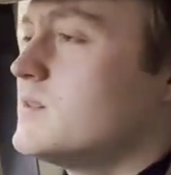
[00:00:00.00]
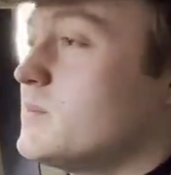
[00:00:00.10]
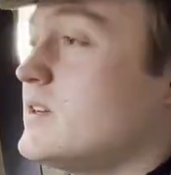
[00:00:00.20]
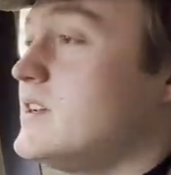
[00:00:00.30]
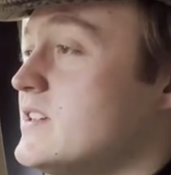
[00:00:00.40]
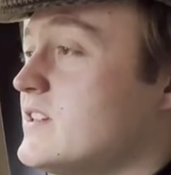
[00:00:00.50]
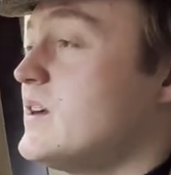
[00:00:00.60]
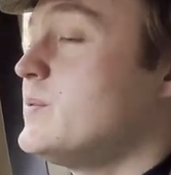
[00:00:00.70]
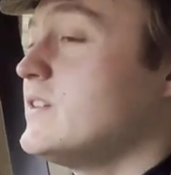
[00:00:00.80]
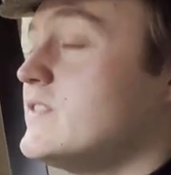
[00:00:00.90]
But an
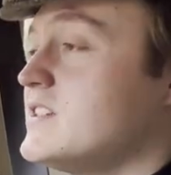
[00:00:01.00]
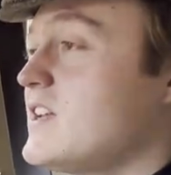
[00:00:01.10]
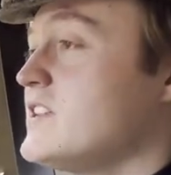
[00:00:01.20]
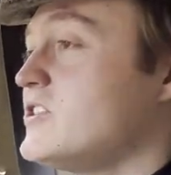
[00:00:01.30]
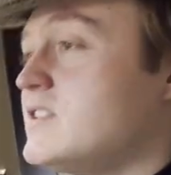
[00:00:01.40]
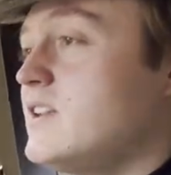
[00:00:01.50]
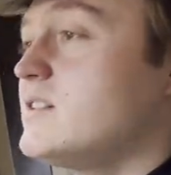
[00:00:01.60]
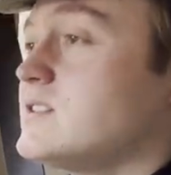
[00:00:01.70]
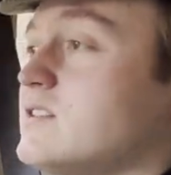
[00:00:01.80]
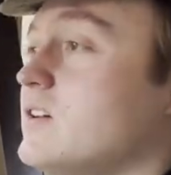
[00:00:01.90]
example of this engine, though
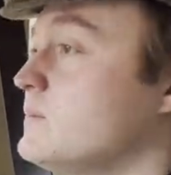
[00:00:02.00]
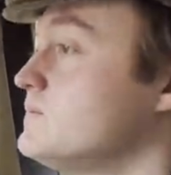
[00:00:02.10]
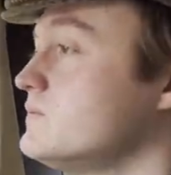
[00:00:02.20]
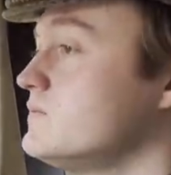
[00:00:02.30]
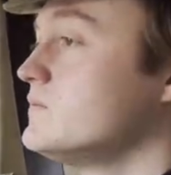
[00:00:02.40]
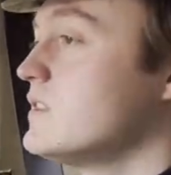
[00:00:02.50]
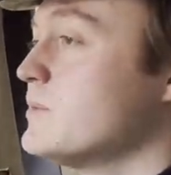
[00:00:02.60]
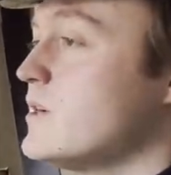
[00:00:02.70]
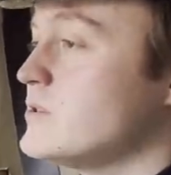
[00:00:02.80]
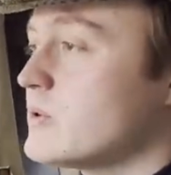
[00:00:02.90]
it's not the
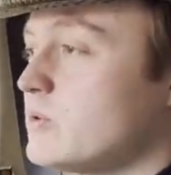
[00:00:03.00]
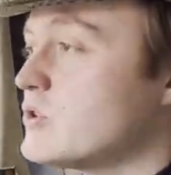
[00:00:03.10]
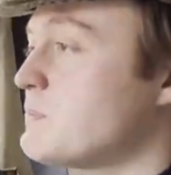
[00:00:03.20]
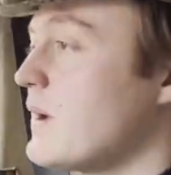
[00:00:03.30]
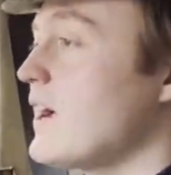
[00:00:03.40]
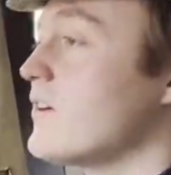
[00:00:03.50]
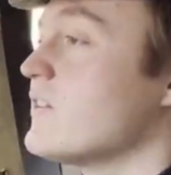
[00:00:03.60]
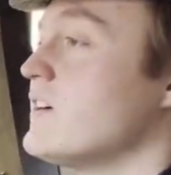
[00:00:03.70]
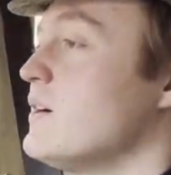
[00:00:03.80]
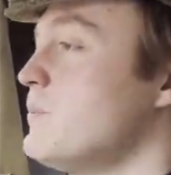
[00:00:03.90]
most
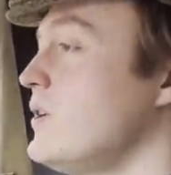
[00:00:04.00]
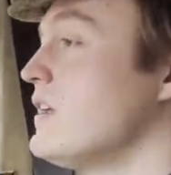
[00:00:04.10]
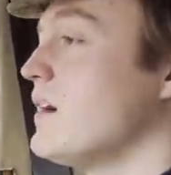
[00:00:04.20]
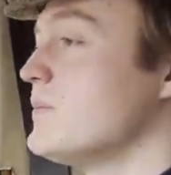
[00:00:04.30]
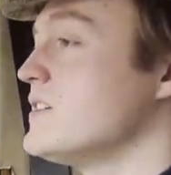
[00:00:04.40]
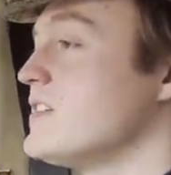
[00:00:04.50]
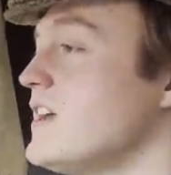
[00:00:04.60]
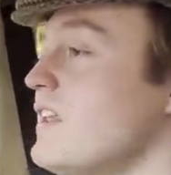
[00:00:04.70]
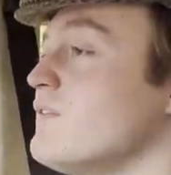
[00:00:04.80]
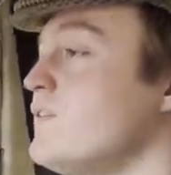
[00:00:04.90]
horsepowery, I'm putting up this
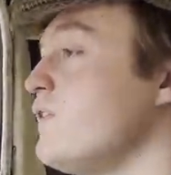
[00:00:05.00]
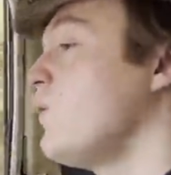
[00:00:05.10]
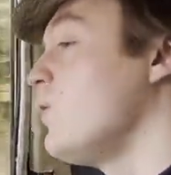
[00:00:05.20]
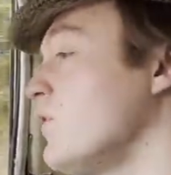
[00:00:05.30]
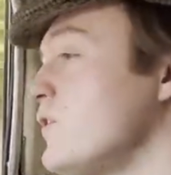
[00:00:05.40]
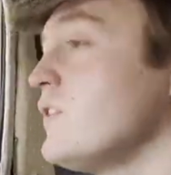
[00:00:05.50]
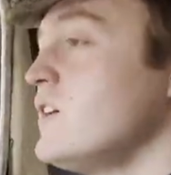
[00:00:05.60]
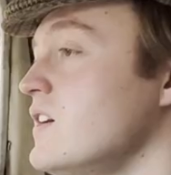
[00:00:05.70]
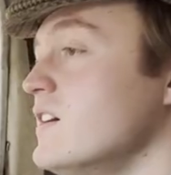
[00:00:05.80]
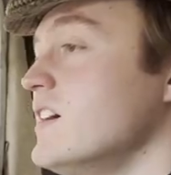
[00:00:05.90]
hill in 4th
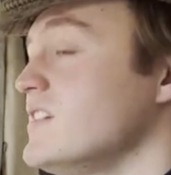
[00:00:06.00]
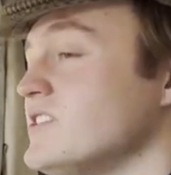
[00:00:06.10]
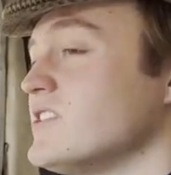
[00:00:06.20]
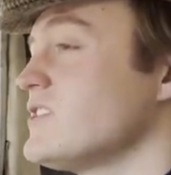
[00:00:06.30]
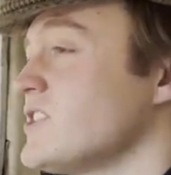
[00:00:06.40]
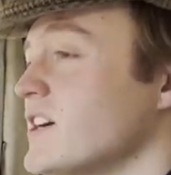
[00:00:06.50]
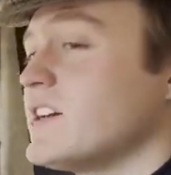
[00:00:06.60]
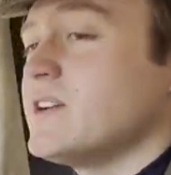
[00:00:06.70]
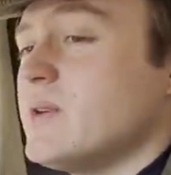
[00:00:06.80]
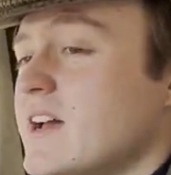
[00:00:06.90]
and it's just
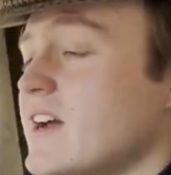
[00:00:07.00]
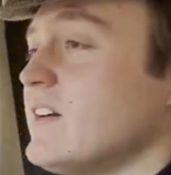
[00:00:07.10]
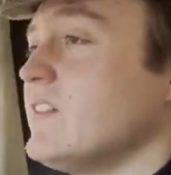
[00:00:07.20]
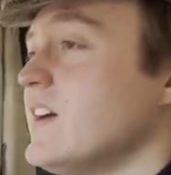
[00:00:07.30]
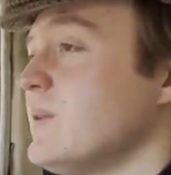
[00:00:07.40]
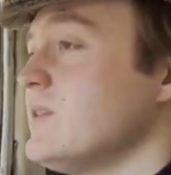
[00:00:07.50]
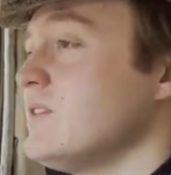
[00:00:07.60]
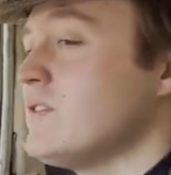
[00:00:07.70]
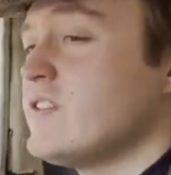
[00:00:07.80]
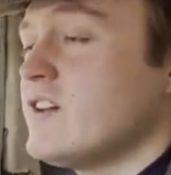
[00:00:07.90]
chugging away up there. We're
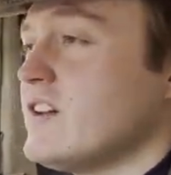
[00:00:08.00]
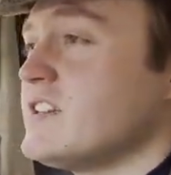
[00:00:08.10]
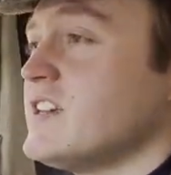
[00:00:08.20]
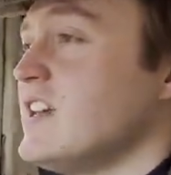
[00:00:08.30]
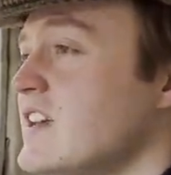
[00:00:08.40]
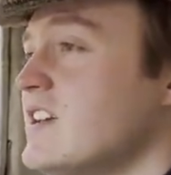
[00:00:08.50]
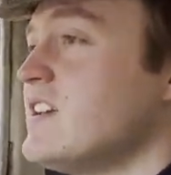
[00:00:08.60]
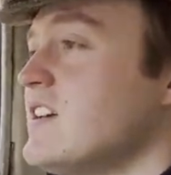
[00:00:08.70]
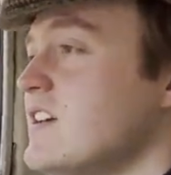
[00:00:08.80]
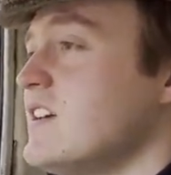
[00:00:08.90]
doing 30
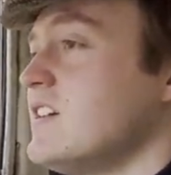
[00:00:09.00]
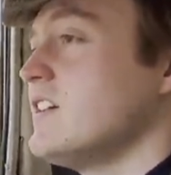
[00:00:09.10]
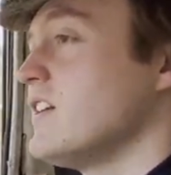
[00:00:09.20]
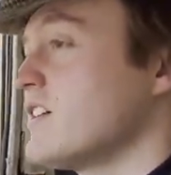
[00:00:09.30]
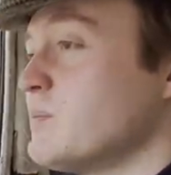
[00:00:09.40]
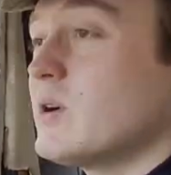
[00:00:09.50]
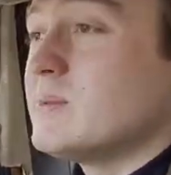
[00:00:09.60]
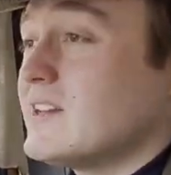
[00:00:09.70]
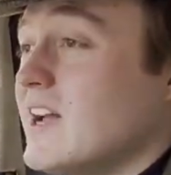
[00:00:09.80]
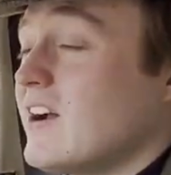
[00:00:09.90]
and I could
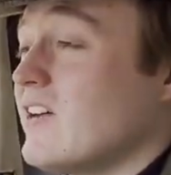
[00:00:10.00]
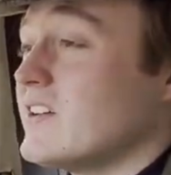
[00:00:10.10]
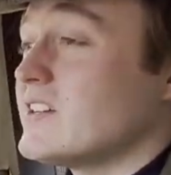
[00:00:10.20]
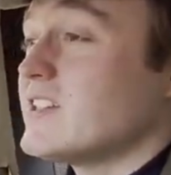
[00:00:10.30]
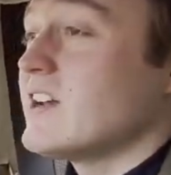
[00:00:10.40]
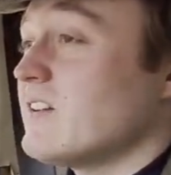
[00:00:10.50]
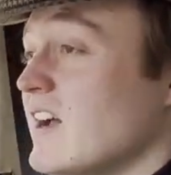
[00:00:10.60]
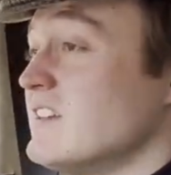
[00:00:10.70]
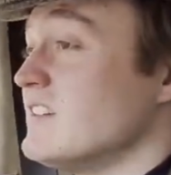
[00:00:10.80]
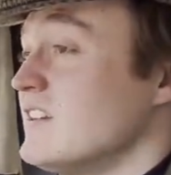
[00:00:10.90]
probably carry on
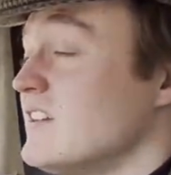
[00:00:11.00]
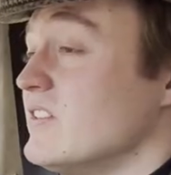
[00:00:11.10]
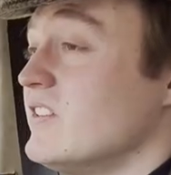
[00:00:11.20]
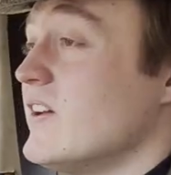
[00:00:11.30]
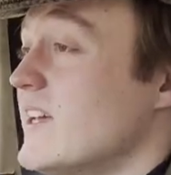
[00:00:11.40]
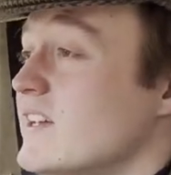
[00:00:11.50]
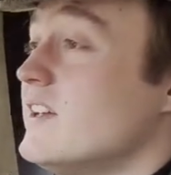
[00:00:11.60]
accelerating and it'll do it.